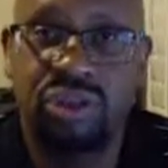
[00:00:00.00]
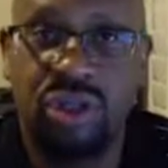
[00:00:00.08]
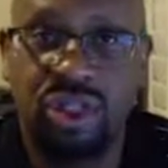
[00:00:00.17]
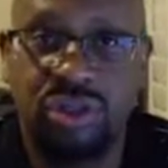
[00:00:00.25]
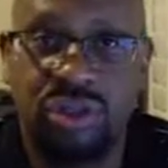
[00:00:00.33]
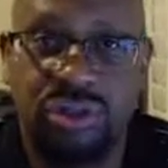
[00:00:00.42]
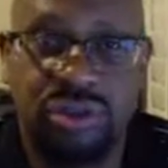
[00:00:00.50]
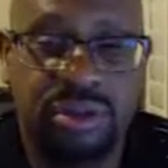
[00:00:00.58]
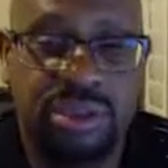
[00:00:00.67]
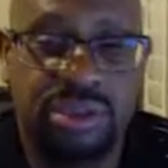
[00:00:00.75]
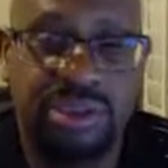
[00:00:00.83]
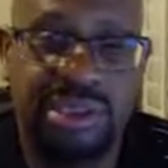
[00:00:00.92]

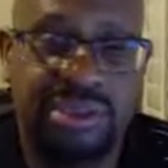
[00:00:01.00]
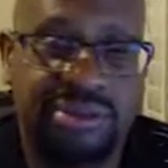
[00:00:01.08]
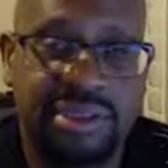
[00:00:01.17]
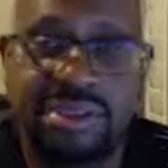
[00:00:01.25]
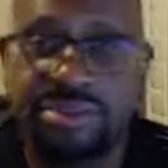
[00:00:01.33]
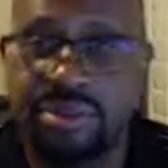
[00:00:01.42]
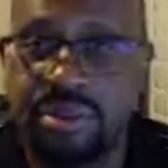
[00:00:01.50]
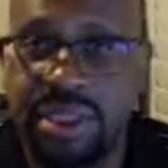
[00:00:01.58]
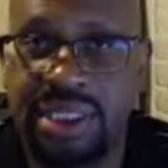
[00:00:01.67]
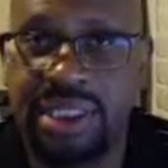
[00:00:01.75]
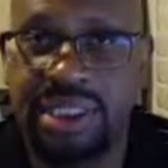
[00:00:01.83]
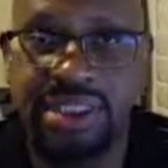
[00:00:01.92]
crossover. Specifically for
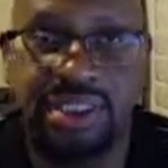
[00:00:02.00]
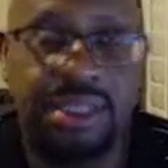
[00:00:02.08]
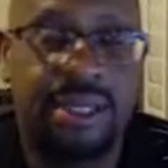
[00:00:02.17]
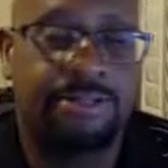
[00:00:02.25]
me is